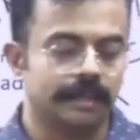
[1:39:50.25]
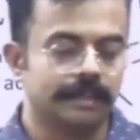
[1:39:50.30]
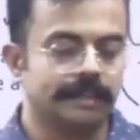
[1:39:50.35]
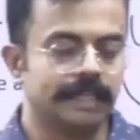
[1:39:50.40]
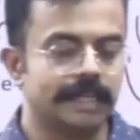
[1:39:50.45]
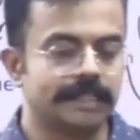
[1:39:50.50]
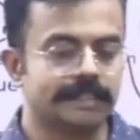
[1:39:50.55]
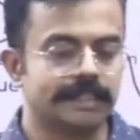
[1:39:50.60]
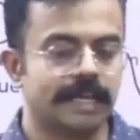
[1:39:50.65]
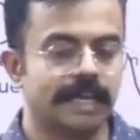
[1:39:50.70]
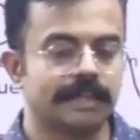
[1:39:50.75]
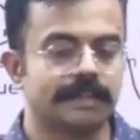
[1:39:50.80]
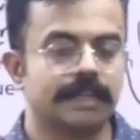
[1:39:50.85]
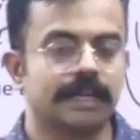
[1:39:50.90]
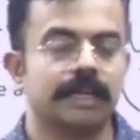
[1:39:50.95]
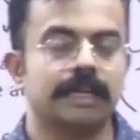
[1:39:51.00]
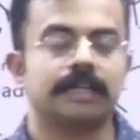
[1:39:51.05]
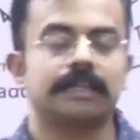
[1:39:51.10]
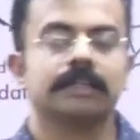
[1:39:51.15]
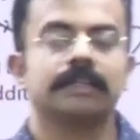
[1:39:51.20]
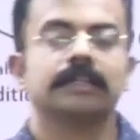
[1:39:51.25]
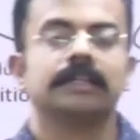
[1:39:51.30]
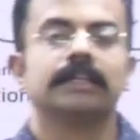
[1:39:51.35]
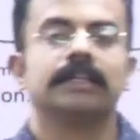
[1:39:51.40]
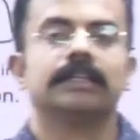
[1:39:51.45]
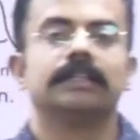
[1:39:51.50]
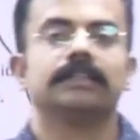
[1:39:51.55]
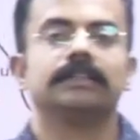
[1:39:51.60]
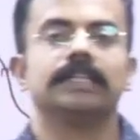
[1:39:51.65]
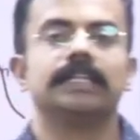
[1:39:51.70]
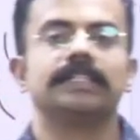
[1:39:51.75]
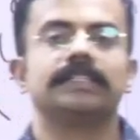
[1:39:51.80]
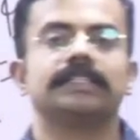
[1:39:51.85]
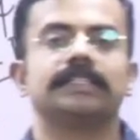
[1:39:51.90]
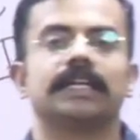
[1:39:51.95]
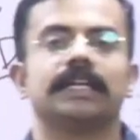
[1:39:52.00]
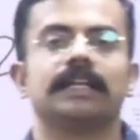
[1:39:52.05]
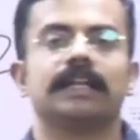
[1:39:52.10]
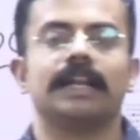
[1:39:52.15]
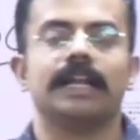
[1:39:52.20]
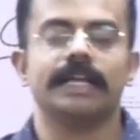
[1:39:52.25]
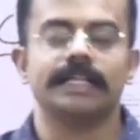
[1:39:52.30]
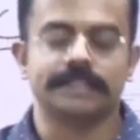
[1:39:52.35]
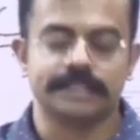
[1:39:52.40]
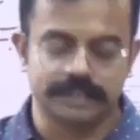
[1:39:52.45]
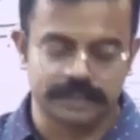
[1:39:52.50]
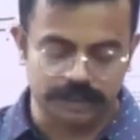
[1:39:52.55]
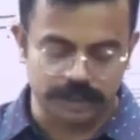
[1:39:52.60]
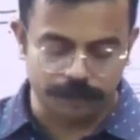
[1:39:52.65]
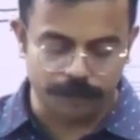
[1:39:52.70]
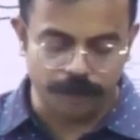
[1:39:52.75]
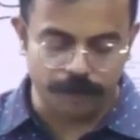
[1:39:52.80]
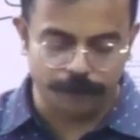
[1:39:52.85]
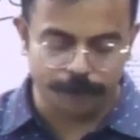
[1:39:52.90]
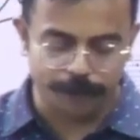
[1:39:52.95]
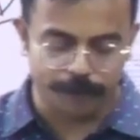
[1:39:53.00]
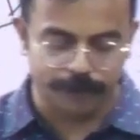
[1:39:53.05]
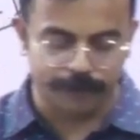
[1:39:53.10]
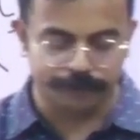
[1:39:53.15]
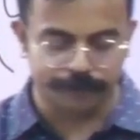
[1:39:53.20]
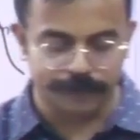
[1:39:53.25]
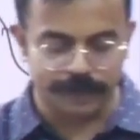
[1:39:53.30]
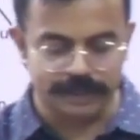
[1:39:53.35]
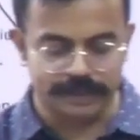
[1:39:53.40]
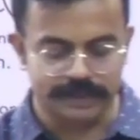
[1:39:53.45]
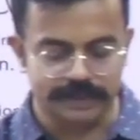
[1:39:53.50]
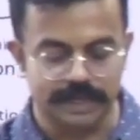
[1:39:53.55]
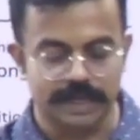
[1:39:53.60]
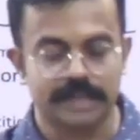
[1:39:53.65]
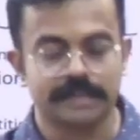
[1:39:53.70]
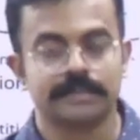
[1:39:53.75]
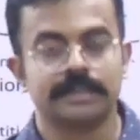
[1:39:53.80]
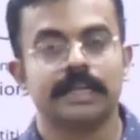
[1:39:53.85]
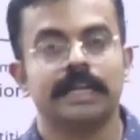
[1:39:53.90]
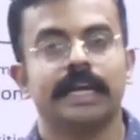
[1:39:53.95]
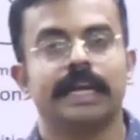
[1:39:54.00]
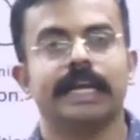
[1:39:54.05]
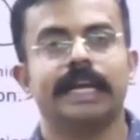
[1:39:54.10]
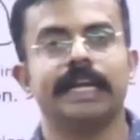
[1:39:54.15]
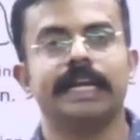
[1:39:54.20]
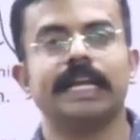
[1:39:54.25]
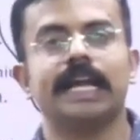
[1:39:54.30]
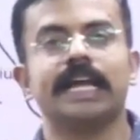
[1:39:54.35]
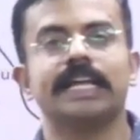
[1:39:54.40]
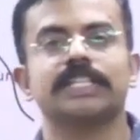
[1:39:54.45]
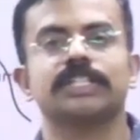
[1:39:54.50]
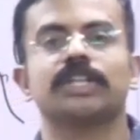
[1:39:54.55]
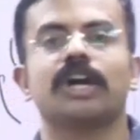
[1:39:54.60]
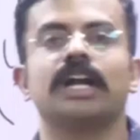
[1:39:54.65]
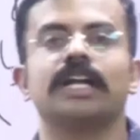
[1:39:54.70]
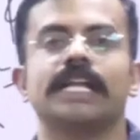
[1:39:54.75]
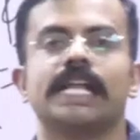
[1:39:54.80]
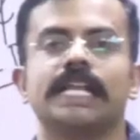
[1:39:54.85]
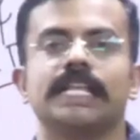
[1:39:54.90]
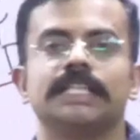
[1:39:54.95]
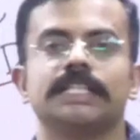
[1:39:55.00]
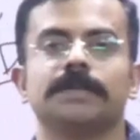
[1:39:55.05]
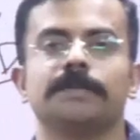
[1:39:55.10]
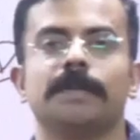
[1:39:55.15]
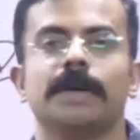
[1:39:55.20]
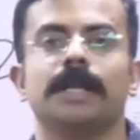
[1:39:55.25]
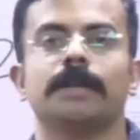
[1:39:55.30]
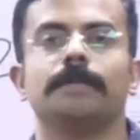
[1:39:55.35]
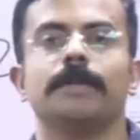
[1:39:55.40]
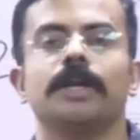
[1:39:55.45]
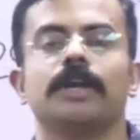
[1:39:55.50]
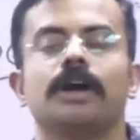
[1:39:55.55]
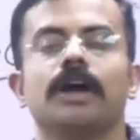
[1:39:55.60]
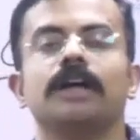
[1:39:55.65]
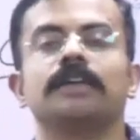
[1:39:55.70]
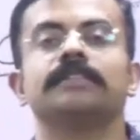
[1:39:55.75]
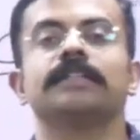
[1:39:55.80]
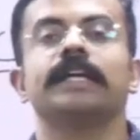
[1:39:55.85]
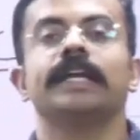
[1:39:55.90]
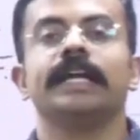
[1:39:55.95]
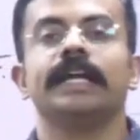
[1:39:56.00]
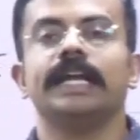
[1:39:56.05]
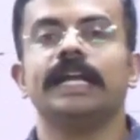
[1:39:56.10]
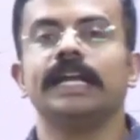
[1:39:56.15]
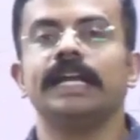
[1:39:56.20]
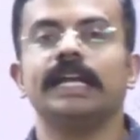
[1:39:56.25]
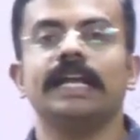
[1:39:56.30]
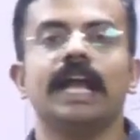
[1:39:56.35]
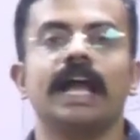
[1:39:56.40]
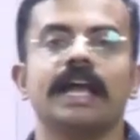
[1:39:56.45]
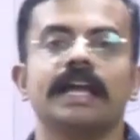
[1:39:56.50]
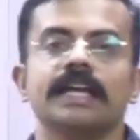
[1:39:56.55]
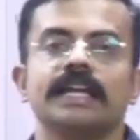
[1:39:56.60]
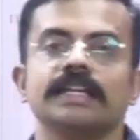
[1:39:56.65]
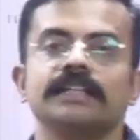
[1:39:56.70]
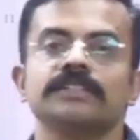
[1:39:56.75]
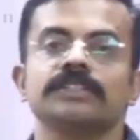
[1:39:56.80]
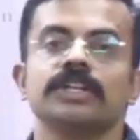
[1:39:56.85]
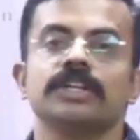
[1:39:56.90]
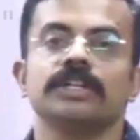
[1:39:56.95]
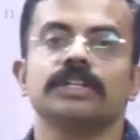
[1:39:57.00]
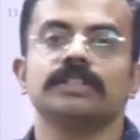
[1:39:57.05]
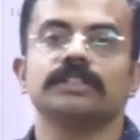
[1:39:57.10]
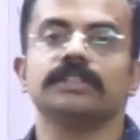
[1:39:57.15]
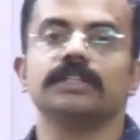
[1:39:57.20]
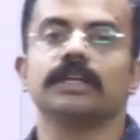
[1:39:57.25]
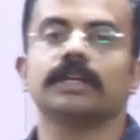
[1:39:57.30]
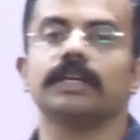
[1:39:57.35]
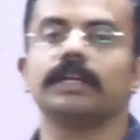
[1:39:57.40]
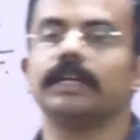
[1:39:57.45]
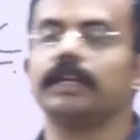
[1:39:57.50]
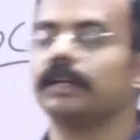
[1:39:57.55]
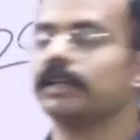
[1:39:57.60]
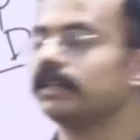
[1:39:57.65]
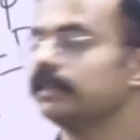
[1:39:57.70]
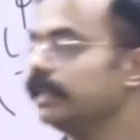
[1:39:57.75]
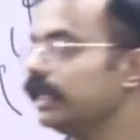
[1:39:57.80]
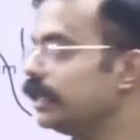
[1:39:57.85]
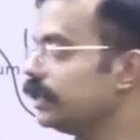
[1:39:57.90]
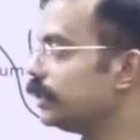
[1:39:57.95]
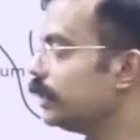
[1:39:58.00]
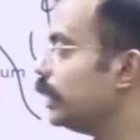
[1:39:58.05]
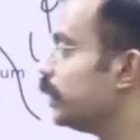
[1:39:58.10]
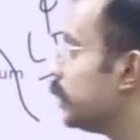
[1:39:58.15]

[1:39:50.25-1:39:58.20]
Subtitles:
They say that this generalized system of preferences, India is not eligible because India is this